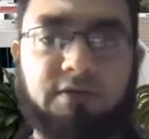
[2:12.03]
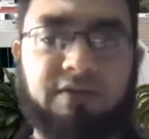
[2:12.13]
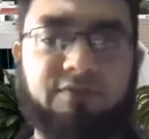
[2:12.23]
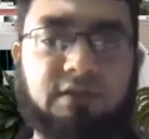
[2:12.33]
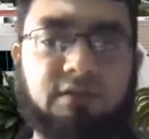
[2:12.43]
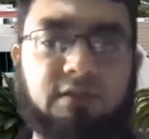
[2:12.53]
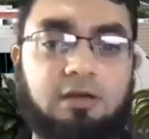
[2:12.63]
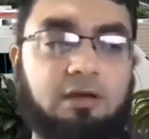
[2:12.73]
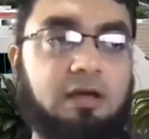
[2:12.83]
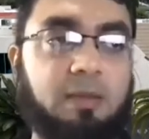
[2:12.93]
given
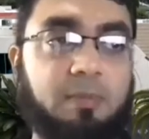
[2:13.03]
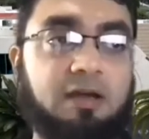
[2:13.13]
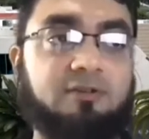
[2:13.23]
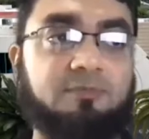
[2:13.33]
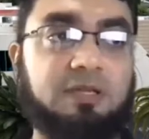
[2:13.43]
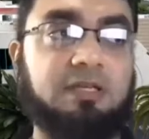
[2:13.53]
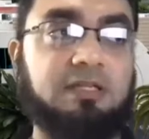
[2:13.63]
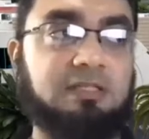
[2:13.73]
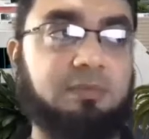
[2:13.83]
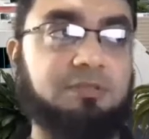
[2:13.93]
the amount of meat
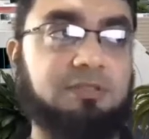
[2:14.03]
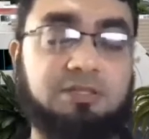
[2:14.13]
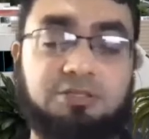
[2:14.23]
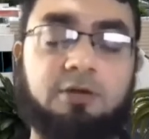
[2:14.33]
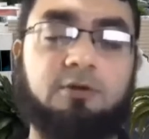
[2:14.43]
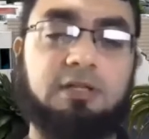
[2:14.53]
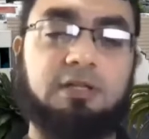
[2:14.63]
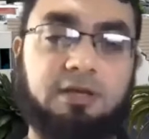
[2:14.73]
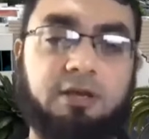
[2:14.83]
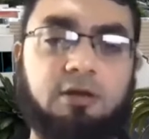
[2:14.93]
consumption that's
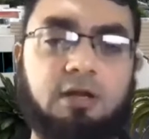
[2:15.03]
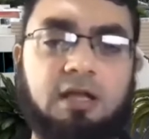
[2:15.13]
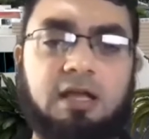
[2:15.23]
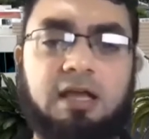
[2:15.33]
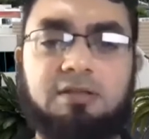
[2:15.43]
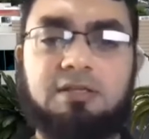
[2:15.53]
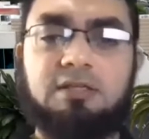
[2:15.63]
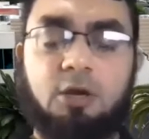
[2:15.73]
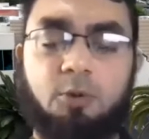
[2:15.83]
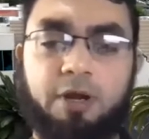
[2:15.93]
generally there. And I think
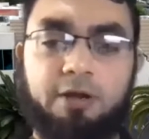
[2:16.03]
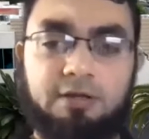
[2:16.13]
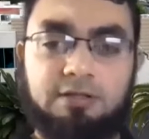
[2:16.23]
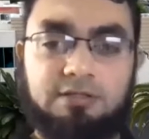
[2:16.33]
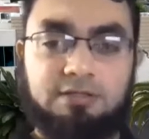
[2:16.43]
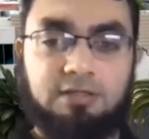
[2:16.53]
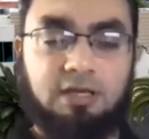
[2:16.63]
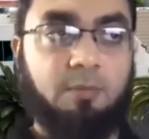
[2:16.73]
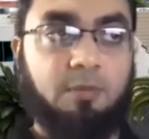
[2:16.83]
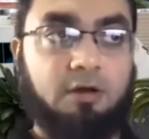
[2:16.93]
the awareness
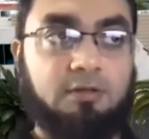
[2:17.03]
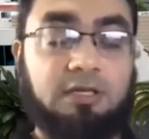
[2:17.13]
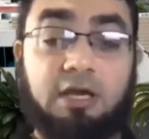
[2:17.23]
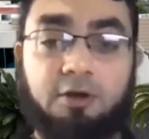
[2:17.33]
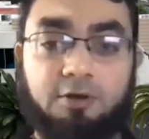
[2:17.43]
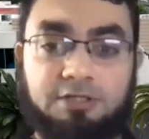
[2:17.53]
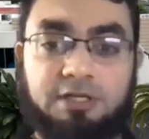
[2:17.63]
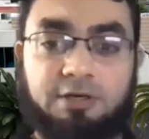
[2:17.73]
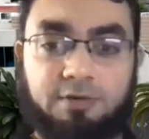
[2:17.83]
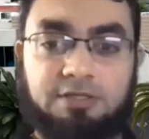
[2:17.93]
among the younger
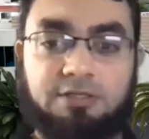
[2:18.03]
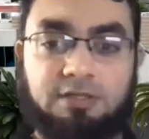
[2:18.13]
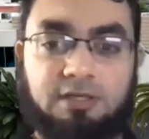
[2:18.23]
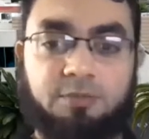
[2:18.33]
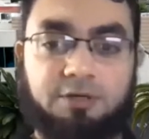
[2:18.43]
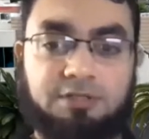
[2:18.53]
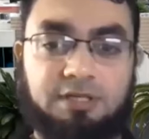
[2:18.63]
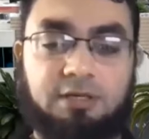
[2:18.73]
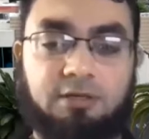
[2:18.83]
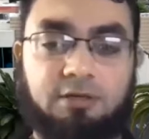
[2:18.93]
generation in
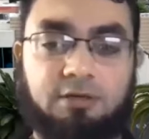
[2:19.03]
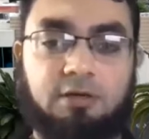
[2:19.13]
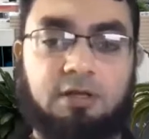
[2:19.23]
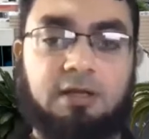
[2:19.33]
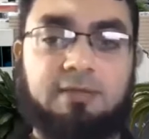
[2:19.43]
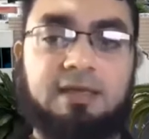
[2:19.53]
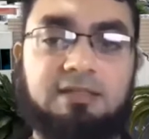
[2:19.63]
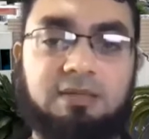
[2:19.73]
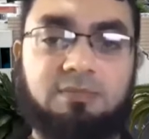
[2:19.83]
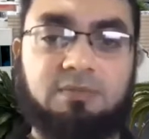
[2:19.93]
particular, they
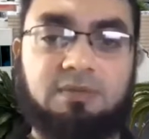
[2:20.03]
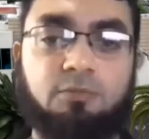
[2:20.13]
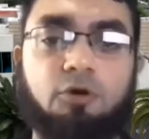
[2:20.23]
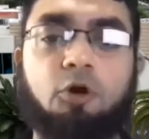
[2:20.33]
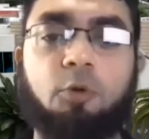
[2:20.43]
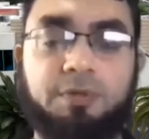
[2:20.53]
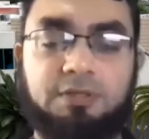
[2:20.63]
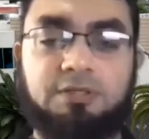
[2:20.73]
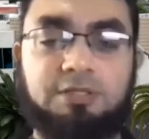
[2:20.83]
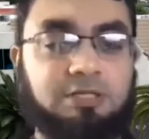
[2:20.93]
seem to be more open
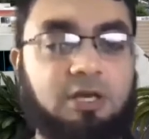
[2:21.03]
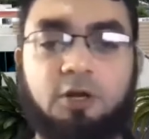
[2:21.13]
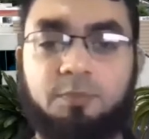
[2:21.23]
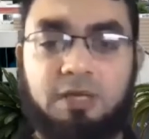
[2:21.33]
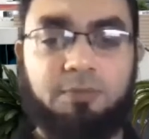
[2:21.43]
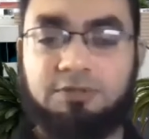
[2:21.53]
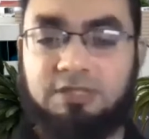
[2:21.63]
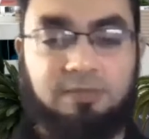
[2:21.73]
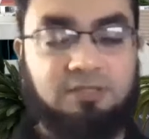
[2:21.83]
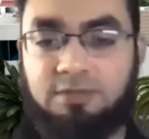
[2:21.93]
to change. Younger people
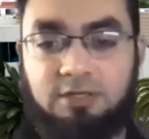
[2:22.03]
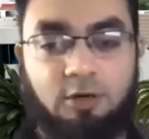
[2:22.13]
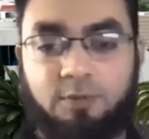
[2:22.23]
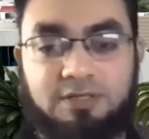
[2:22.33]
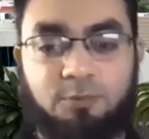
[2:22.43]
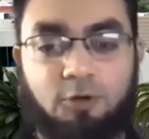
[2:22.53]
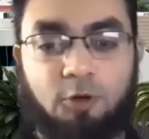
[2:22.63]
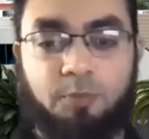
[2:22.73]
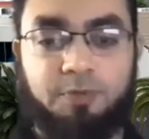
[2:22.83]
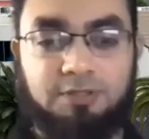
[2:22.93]
seem to be always more
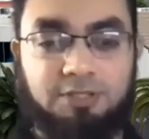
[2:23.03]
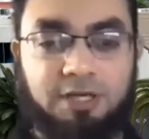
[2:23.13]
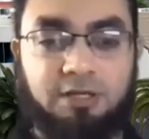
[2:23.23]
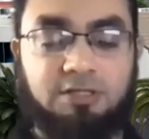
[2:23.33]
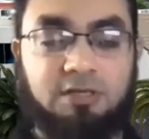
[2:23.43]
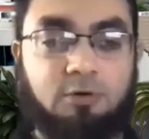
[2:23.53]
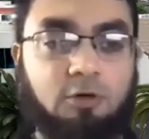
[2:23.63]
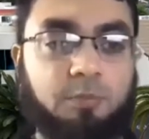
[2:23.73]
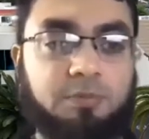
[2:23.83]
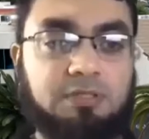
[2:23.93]
open to change and more
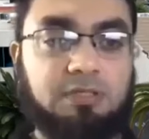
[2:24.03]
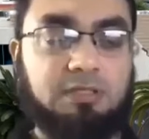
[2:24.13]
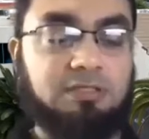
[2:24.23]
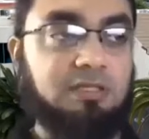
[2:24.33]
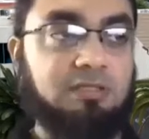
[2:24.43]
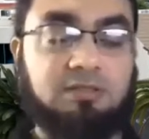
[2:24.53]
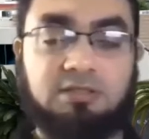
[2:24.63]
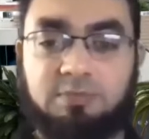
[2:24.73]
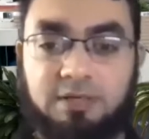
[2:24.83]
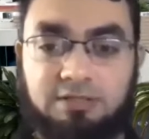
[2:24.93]
open to listening to
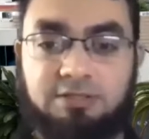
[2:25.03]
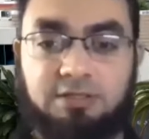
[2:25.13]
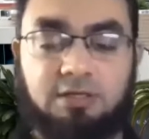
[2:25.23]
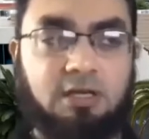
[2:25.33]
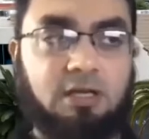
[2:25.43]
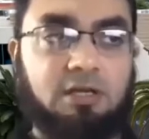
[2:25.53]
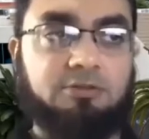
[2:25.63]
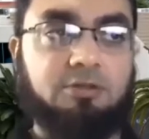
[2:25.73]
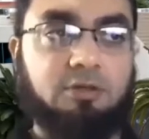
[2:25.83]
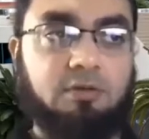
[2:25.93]
this messaging.
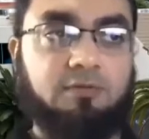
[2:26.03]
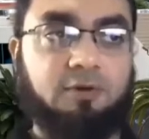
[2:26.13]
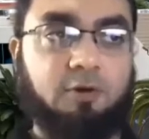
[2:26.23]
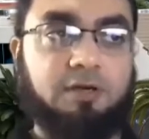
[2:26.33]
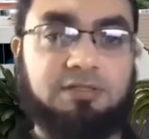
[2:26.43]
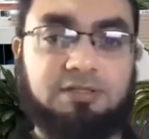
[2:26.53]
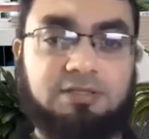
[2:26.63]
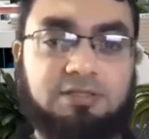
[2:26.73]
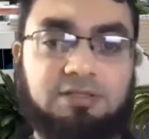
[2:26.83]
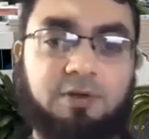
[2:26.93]
So the focus is
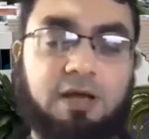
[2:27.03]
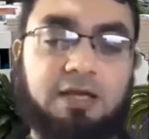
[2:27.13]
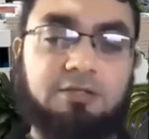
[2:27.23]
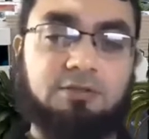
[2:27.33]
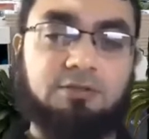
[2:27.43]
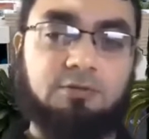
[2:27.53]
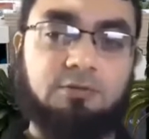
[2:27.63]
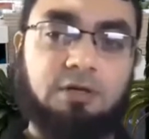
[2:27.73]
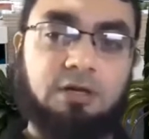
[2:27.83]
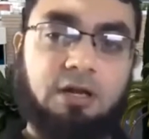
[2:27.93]
to try
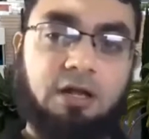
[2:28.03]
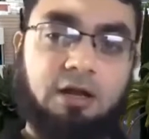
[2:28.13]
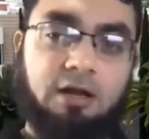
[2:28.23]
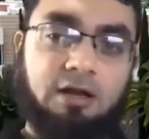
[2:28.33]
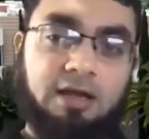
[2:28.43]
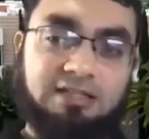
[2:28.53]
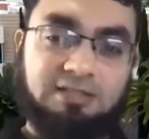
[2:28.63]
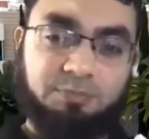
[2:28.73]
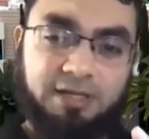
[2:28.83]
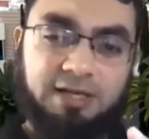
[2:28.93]
to
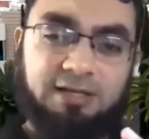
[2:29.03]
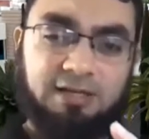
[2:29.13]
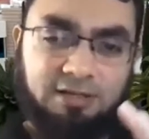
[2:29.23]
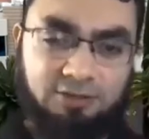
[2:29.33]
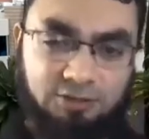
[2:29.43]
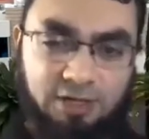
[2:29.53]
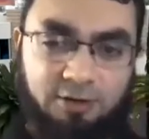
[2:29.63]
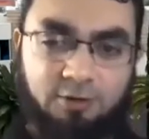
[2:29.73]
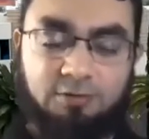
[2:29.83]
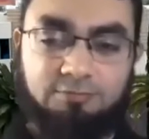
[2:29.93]
explain in
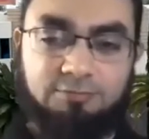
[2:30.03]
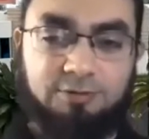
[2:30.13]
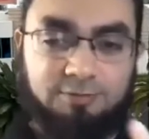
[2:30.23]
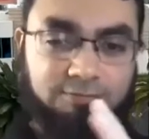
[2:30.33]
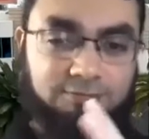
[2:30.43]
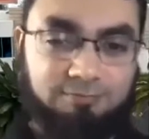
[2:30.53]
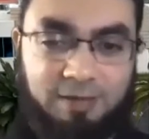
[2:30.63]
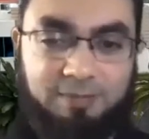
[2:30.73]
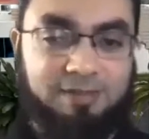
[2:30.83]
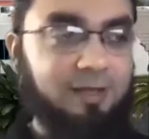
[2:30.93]
general to
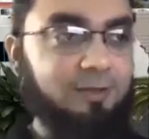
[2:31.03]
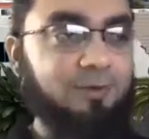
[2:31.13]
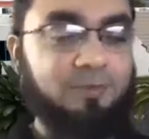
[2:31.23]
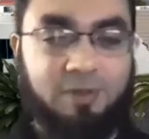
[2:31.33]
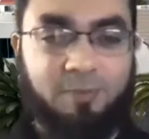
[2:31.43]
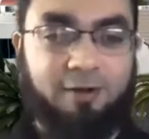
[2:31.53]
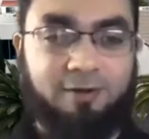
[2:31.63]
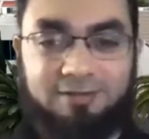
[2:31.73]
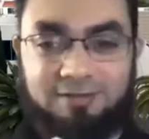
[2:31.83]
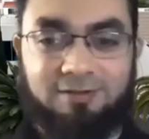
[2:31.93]
maybe the
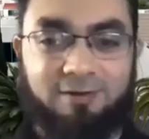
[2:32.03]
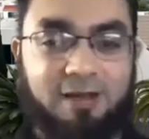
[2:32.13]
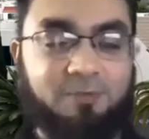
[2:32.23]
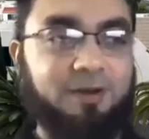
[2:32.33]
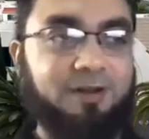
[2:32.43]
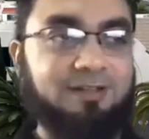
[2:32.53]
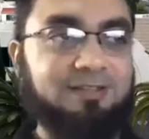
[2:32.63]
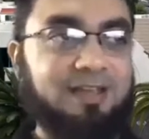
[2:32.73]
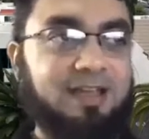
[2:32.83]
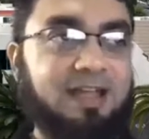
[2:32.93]
parents and the
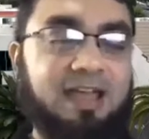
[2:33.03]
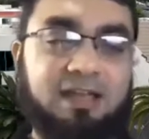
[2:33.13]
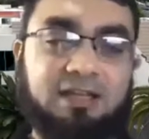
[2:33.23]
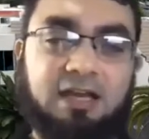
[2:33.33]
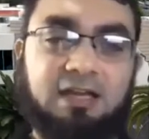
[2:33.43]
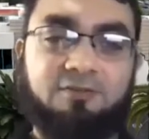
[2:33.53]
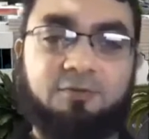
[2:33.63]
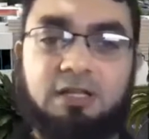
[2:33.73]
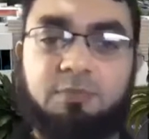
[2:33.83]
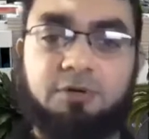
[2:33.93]
grandparents, and kind of
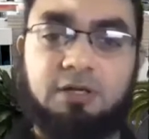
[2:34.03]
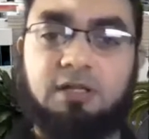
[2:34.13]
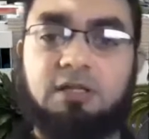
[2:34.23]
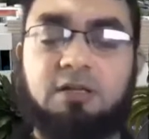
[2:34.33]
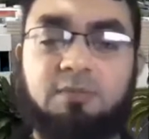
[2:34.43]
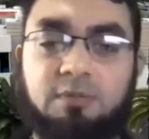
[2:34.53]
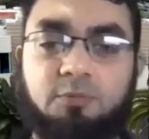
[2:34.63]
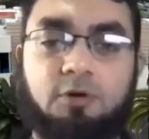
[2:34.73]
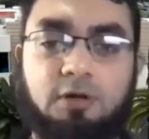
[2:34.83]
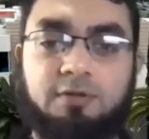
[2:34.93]
really put it a little bit
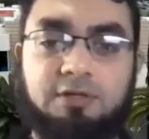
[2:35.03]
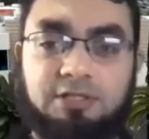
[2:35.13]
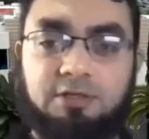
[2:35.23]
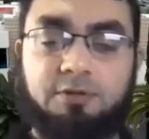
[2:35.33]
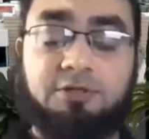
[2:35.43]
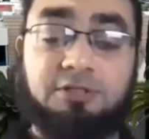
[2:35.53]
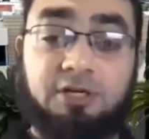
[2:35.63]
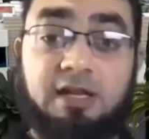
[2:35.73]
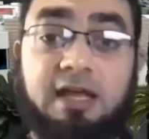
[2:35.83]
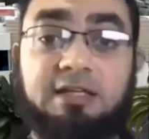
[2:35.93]
more on the children to
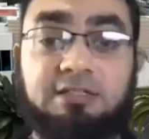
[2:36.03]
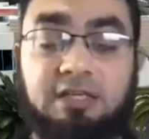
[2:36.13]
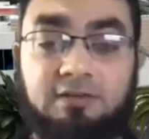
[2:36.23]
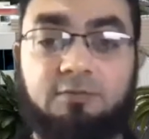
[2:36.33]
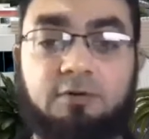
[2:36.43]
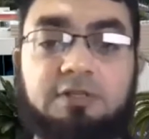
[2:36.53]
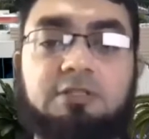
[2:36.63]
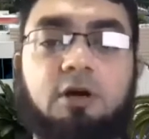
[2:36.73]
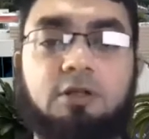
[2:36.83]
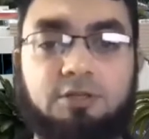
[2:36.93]
start asking for these
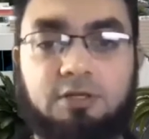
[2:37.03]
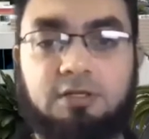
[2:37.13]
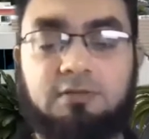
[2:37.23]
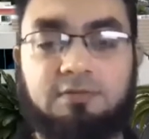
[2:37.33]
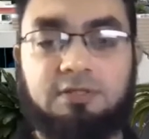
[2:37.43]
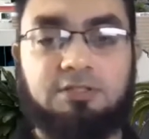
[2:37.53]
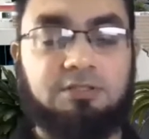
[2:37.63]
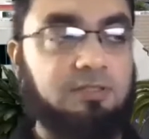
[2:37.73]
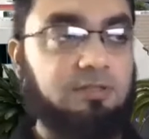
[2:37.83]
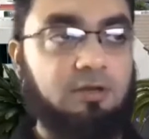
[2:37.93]
alternative
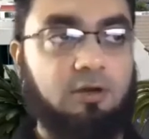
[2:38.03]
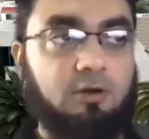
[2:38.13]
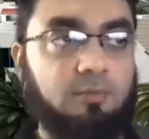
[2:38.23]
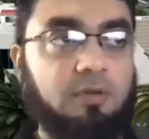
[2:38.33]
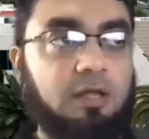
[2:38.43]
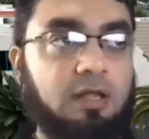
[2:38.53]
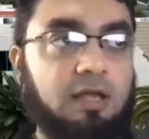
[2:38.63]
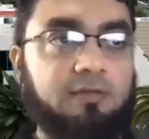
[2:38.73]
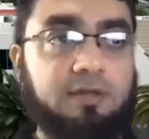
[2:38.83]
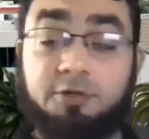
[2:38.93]
dishes in their home.
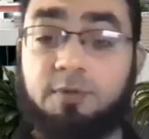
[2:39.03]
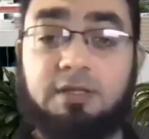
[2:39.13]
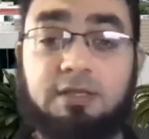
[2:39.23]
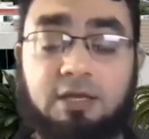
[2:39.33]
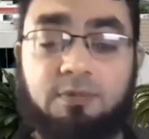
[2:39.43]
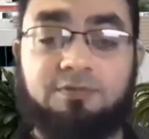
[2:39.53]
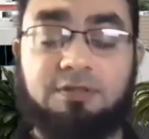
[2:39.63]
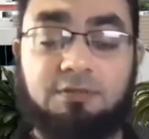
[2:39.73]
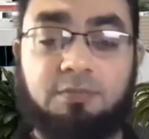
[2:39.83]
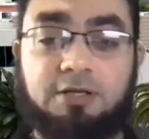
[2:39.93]
And they're doing that, and we've
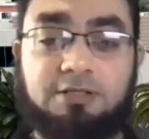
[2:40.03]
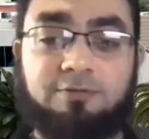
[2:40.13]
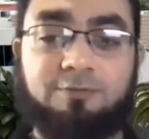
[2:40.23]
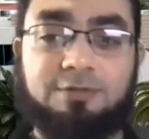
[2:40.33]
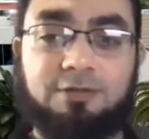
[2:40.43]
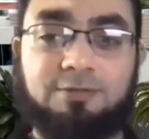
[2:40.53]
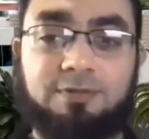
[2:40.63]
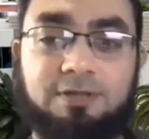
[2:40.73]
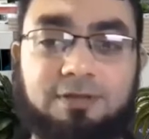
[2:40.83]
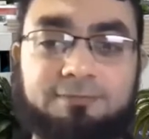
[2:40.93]
seen positive results
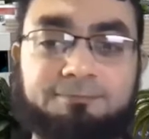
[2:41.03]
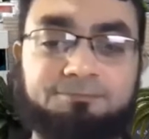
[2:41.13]
with that.